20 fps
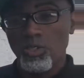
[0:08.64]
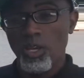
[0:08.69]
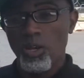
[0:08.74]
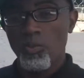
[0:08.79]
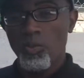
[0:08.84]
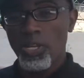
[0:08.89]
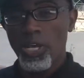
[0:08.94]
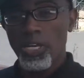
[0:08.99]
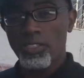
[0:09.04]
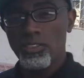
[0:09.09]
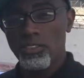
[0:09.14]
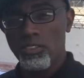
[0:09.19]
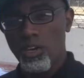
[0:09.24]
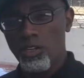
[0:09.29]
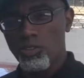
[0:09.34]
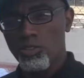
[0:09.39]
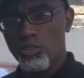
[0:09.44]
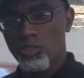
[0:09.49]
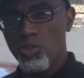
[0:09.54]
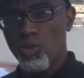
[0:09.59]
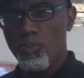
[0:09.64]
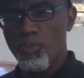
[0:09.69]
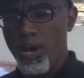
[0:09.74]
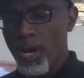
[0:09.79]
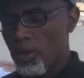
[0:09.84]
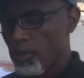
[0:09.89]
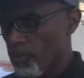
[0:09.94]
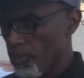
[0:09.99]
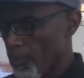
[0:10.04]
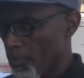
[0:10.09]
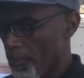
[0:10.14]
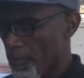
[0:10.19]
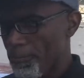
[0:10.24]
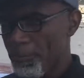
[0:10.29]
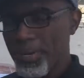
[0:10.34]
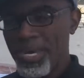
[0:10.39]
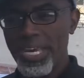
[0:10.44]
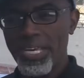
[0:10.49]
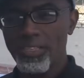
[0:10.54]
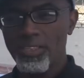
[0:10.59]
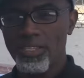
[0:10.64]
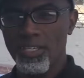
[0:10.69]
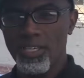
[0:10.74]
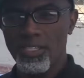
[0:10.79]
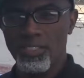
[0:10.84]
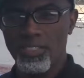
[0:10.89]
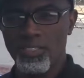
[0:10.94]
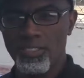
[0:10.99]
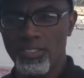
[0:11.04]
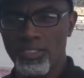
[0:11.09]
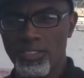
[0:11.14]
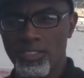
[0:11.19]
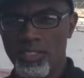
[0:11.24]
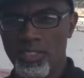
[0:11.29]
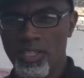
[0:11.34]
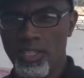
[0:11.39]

I would like to talk to you about paint thickness,